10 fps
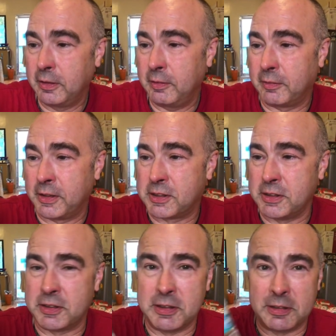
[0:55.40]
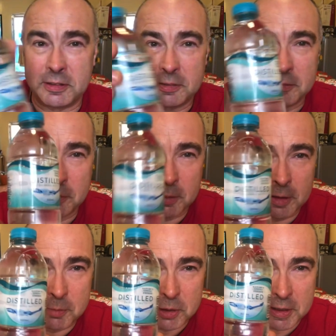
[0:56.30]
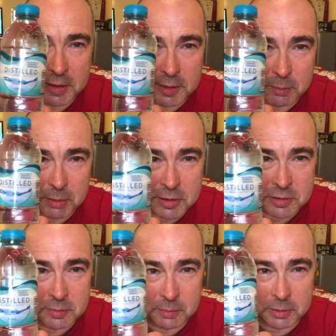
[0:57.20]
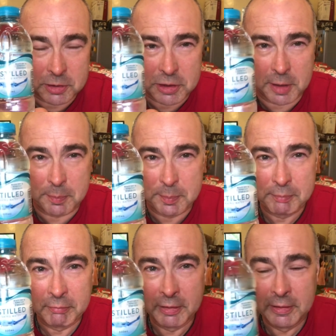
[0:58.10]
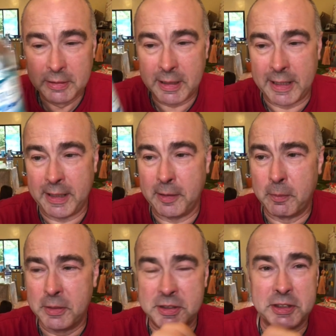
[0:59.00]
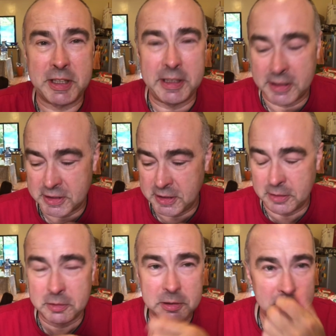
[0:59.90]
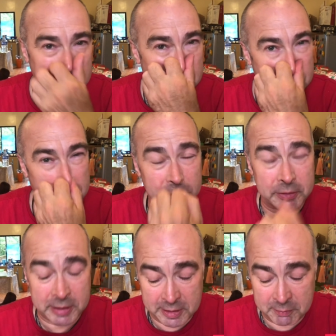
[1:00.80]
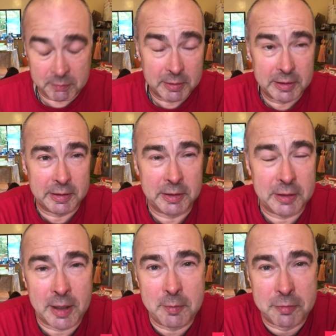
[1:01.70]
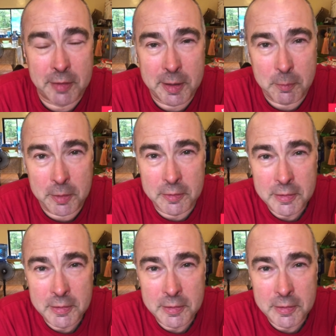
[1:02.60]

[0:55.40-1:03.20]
this is the one I'm drinking at present, but any of the ones that say distilled, then I'm fine with.